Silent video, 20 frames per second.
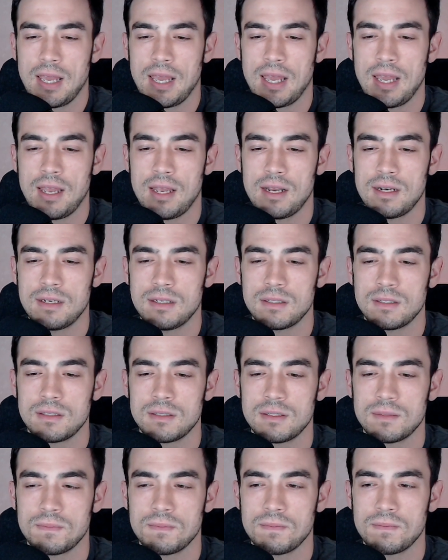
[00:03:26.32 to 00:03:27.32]

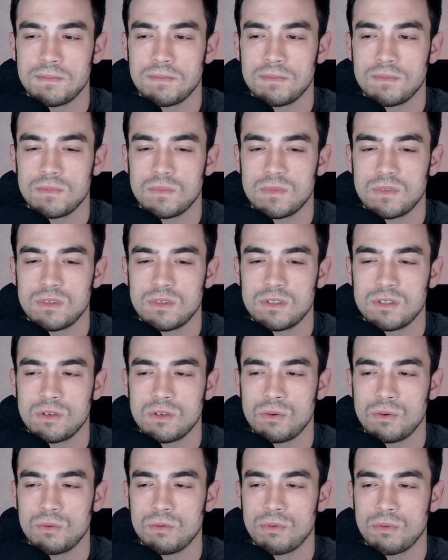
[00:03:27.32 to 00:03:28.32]
And
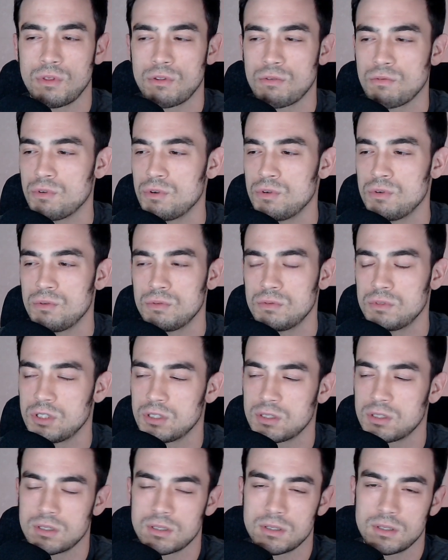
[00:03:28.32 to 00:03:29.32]
so through
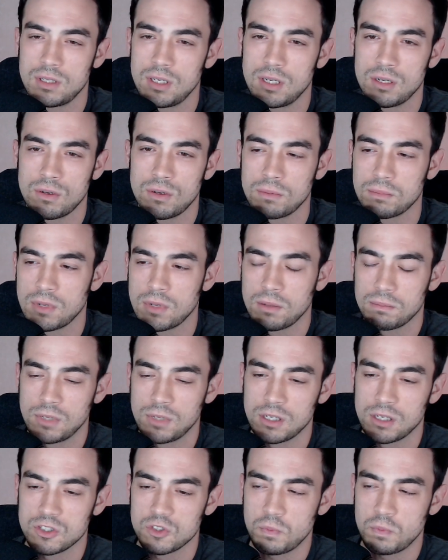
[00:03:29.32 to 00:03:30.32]
just, you know, I'm I'm
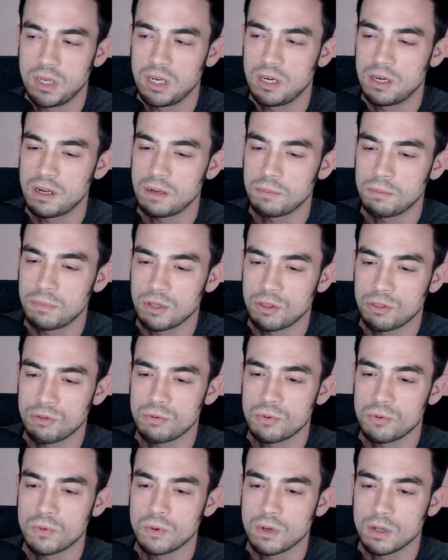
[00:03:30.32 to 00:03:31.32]
going to speed it up, but
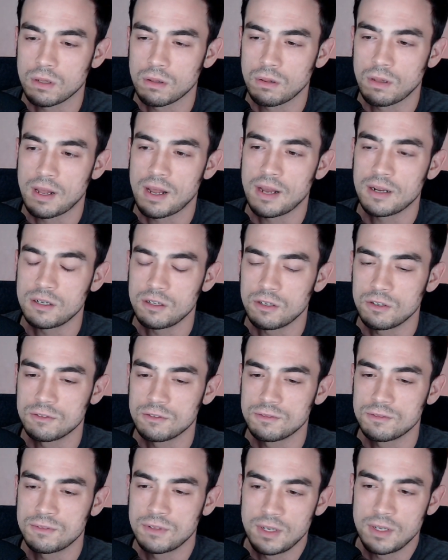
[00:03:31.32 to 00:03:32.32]
through a lot
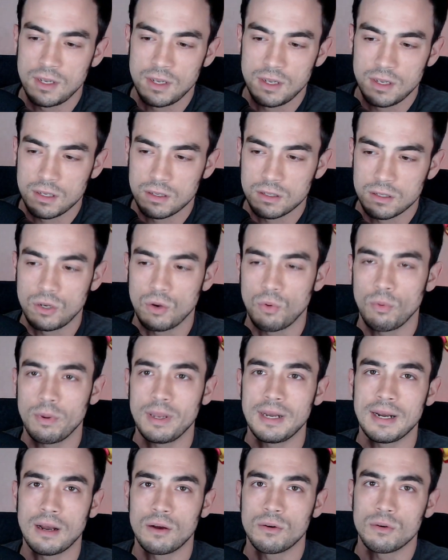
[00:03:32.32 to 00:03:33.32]
of
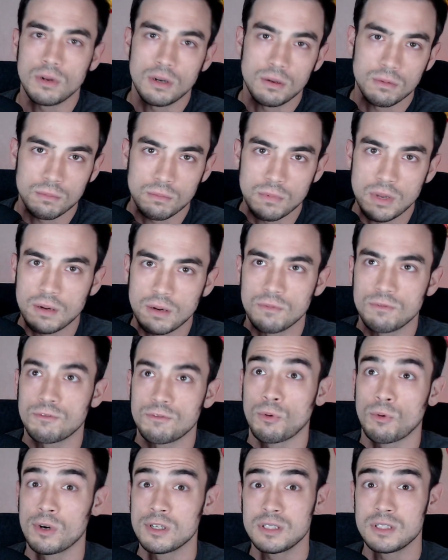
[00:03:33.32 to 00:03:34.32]
going out and, and,
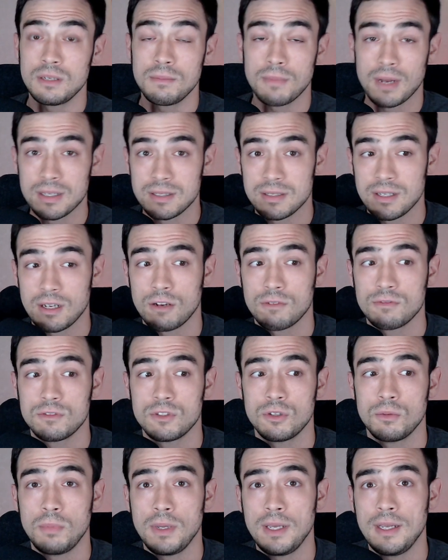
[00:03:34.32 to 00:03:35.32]
forcing myself
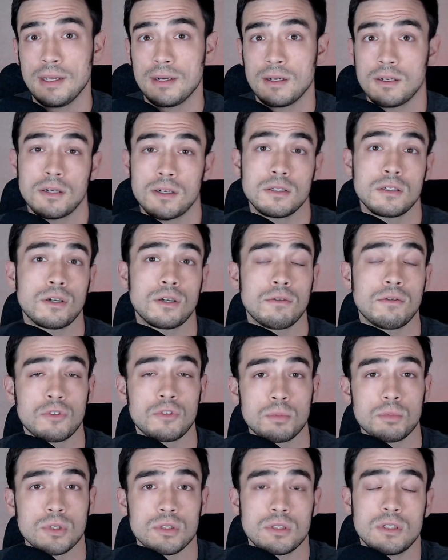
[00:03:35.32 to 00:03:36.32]
to be in
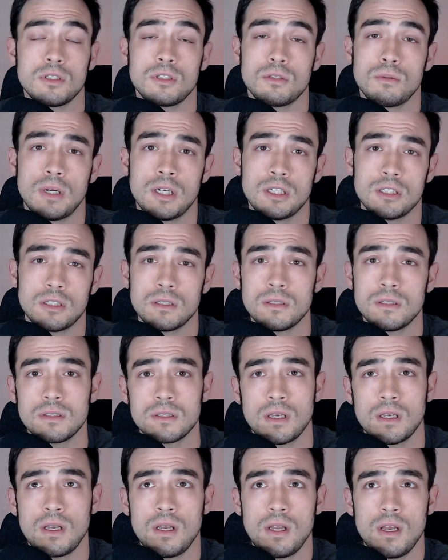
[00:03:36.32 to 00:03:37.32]
uncomfortable
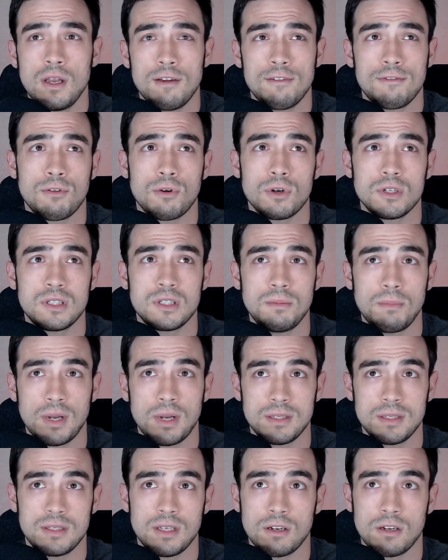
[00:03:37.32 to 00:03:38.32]
situations, forcing
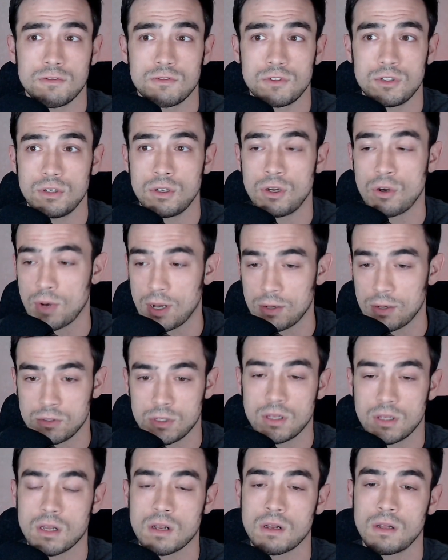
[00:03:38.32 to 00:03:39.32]
myself to go out
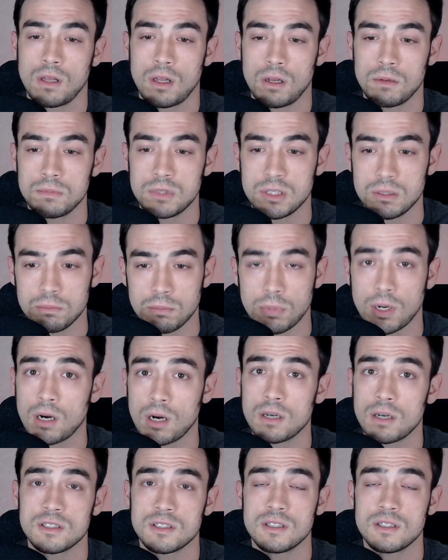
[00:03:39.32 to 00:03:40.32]
to the clubs and
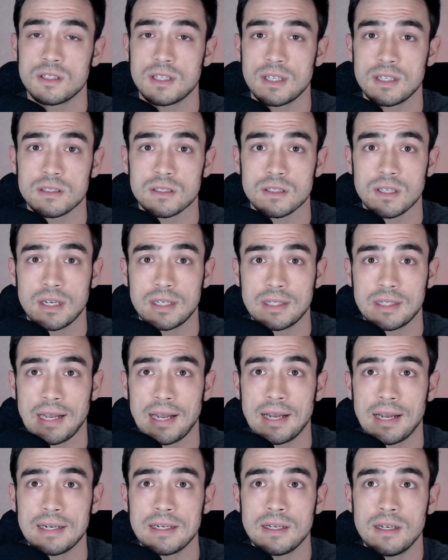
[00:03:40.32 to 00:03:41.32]
bars and things like
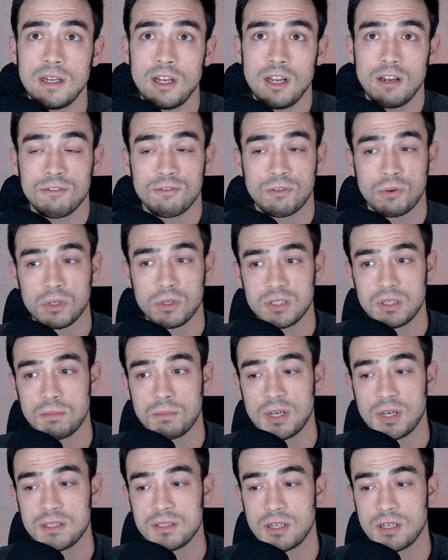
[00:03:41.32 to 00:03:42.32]
that, forcing
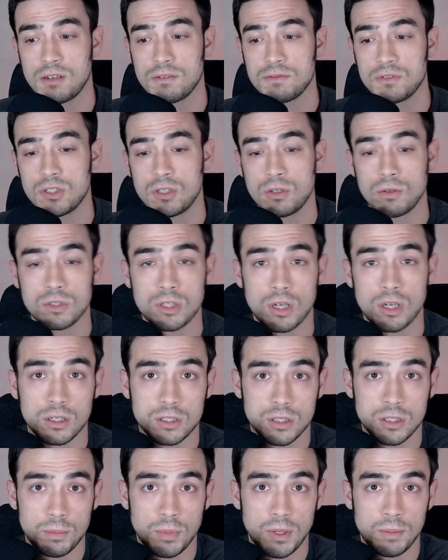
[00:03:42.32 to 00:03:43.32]
myself to go
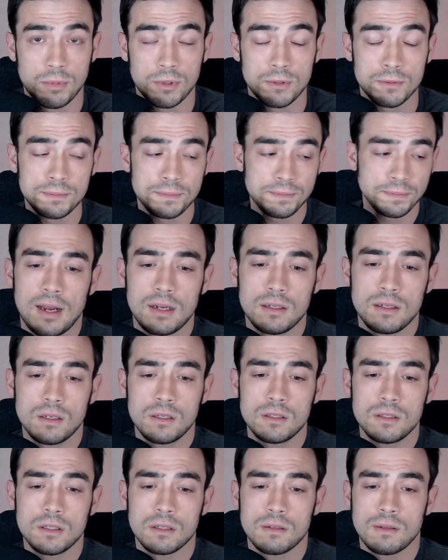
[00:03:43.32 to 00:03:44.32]
talk to people. I
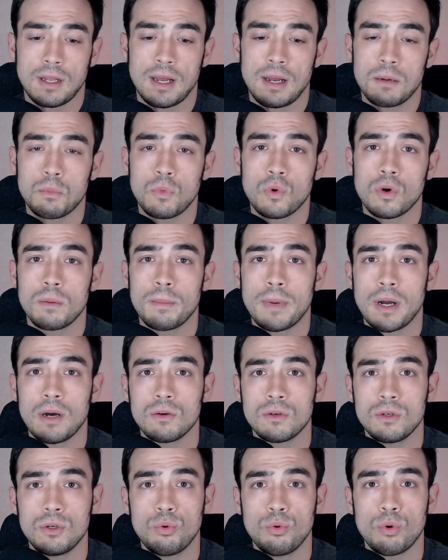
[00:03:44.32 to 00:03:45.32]
learned a lot more
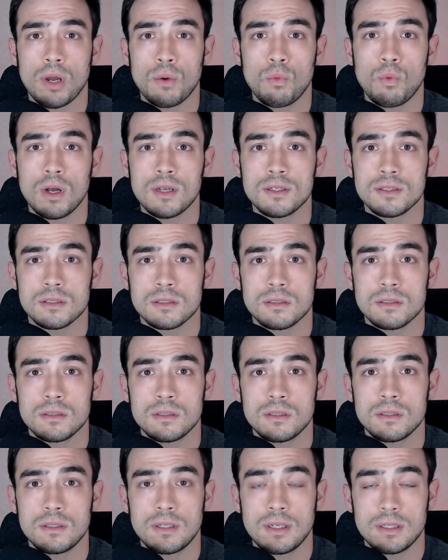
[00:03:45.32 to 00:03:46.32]
about who I was
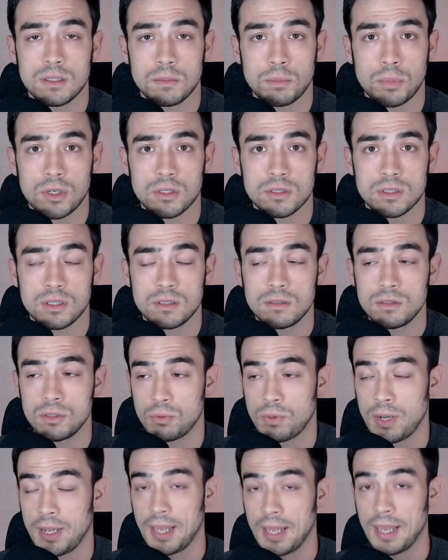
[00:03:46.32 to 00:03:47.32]
as a person,
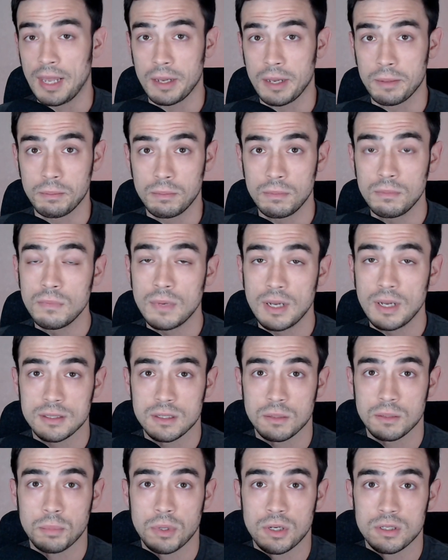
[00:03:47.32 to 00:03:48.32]
who I am,
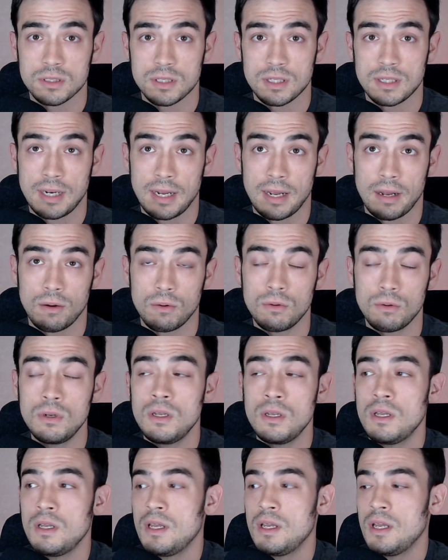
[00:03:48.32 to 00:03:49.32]
as a person now
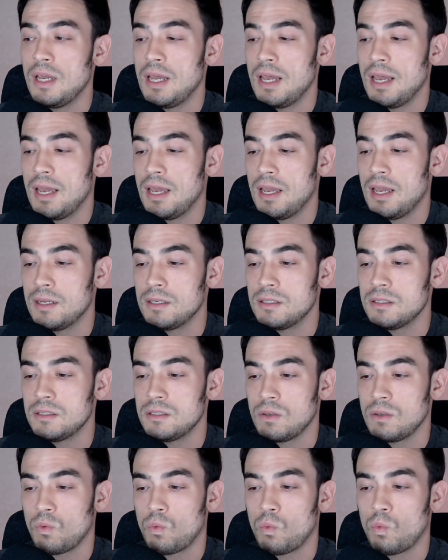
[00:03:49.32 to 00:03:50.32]

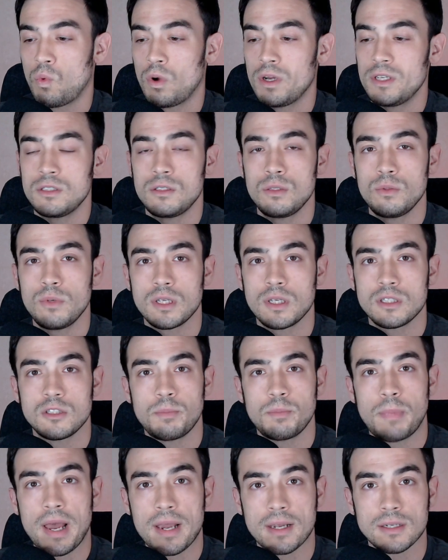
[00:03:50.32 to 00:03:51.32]
and what to
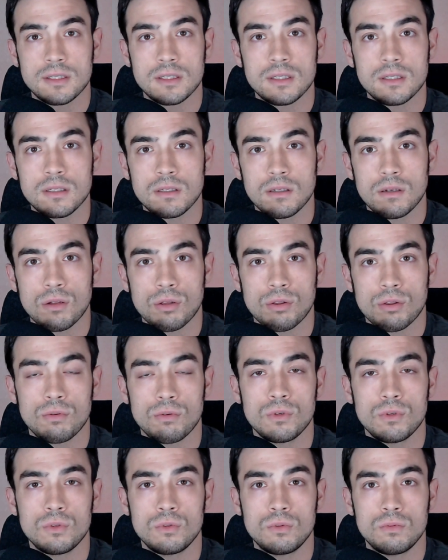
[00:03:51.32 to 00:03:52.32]
expect
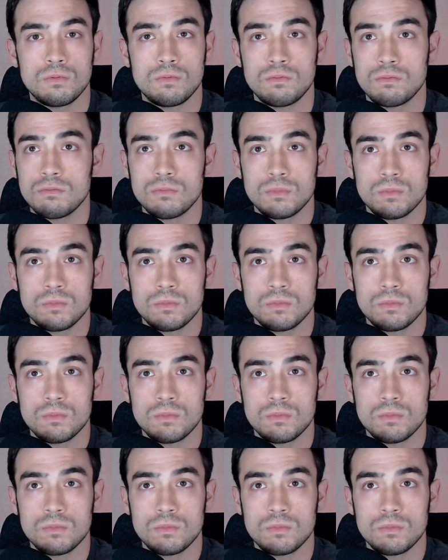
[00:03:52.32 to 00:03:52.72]
through